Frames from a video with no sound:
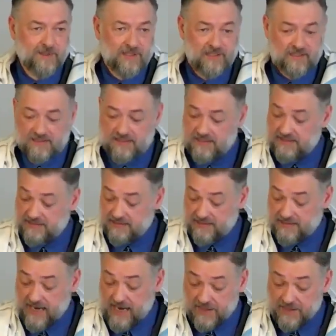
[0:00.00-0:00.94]

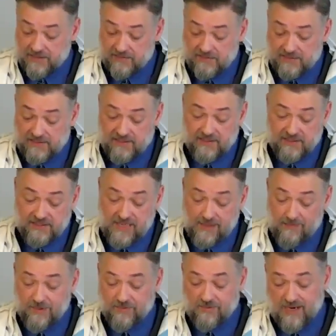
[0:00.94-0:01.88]
because actually
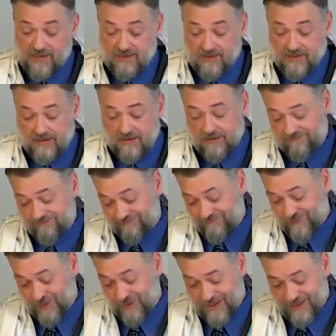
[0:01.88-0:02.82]
Hashem is right there
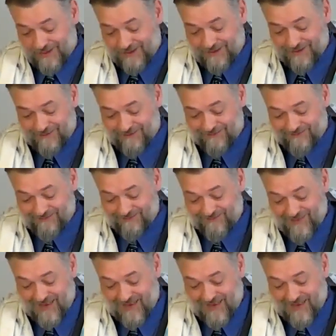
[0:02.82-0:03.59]
with us.